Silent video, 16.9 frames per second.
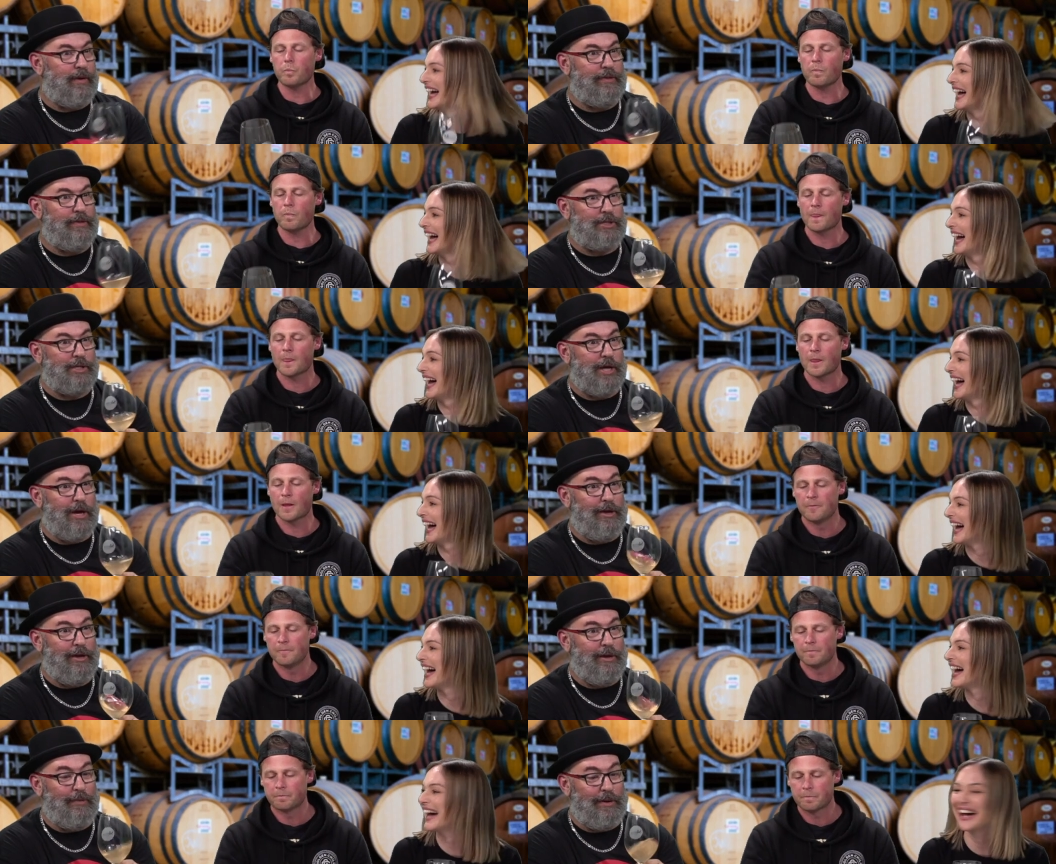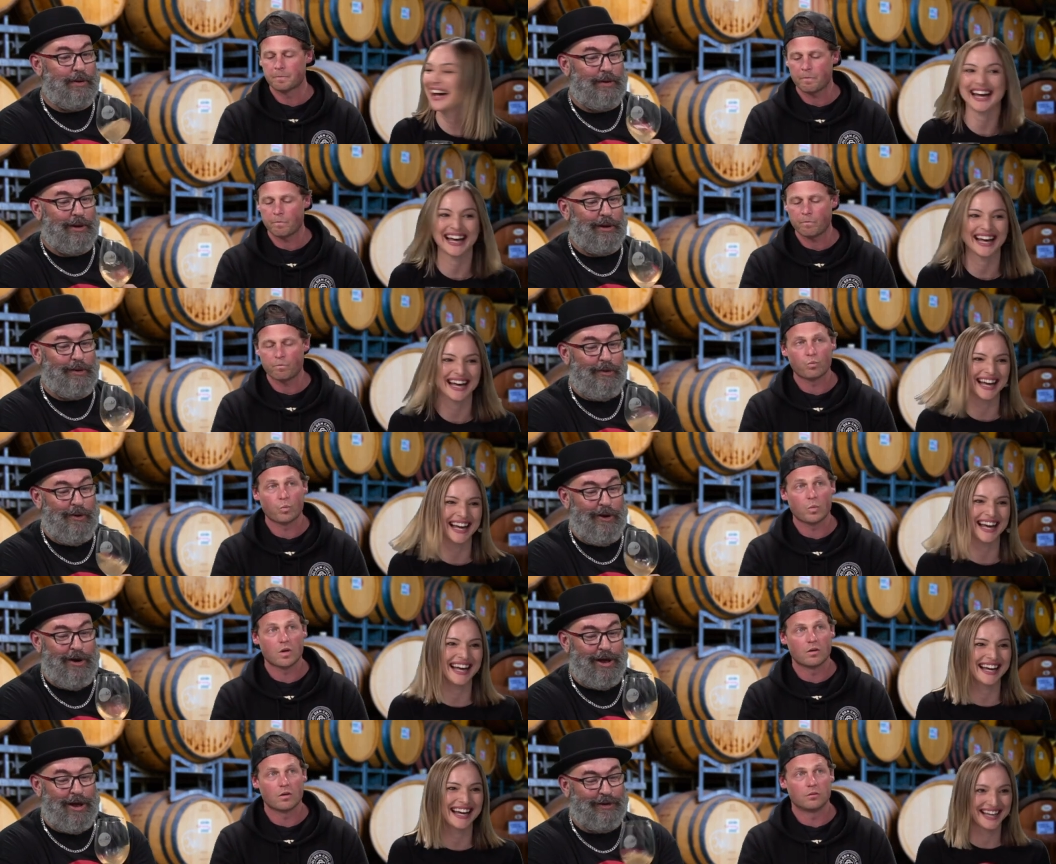Speaker 1: run the
Speaker 2: show. You win a bottle
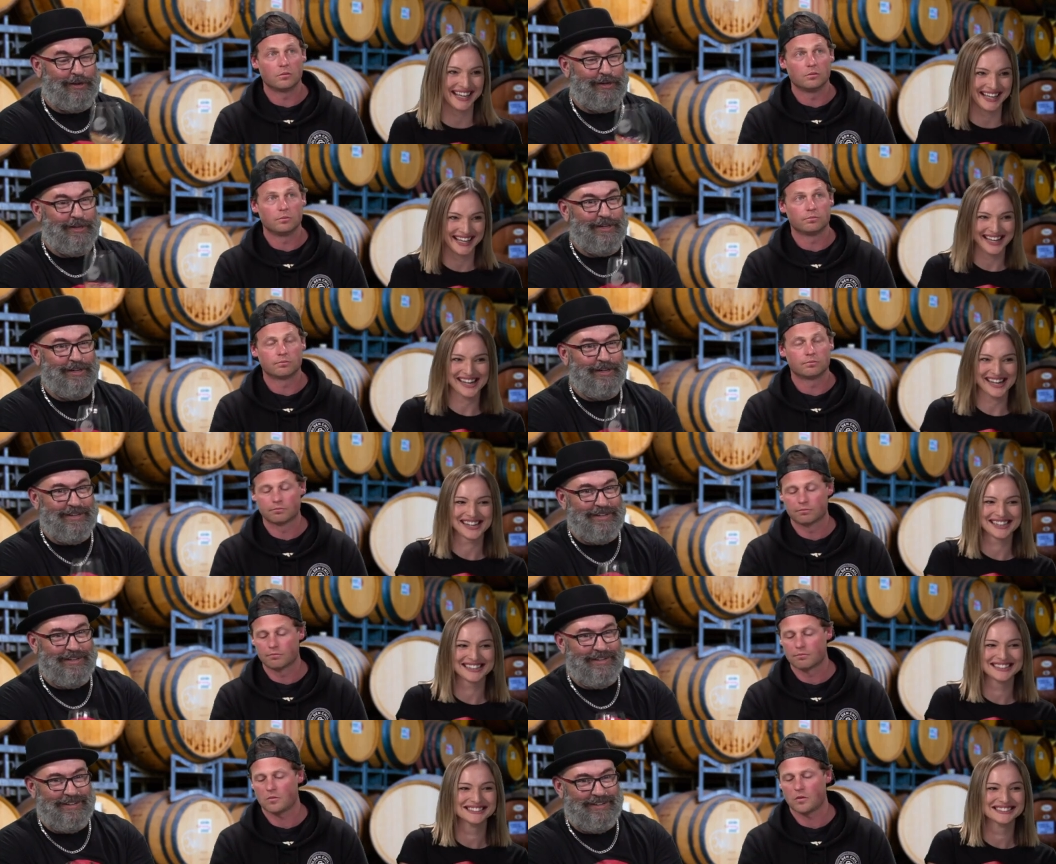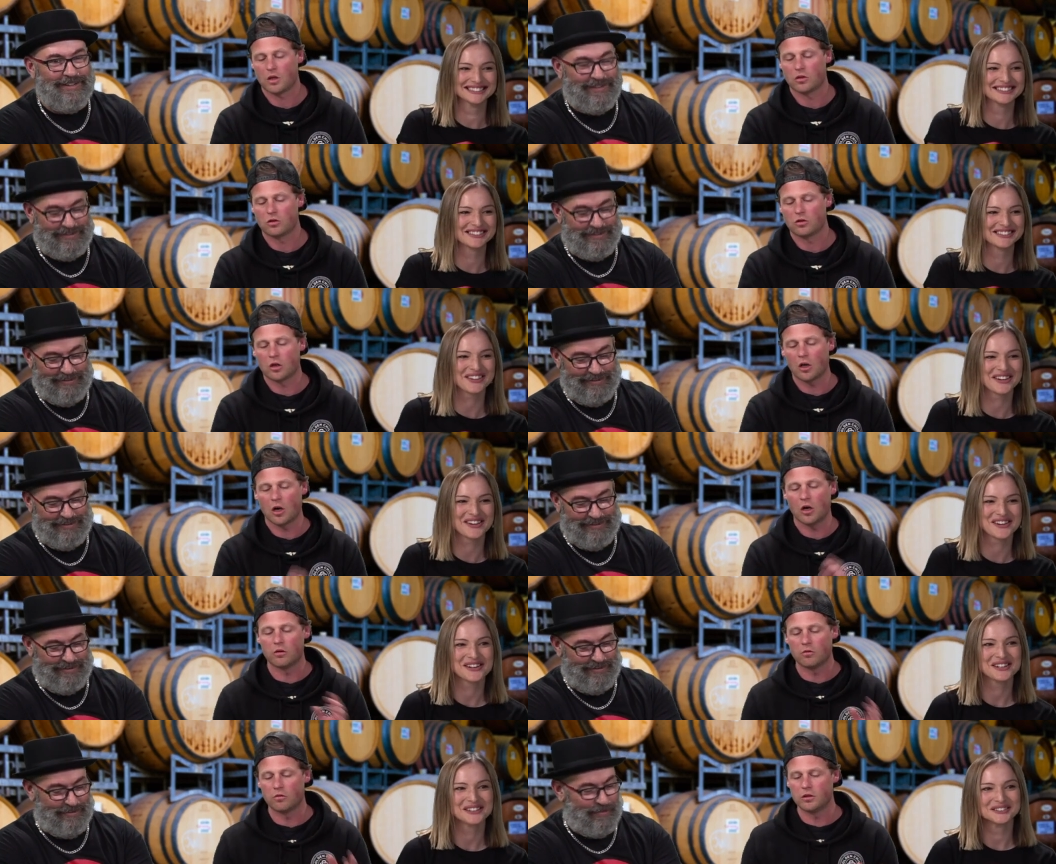of
Speaker 1: wine. So
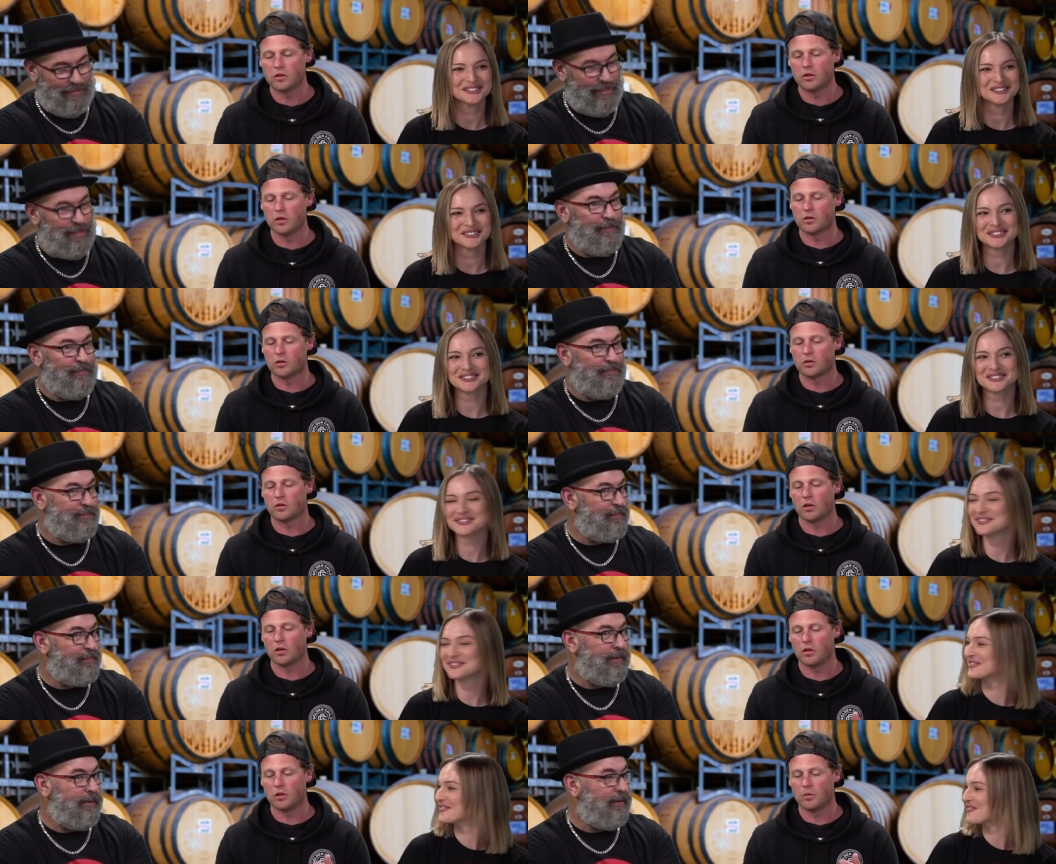characteristics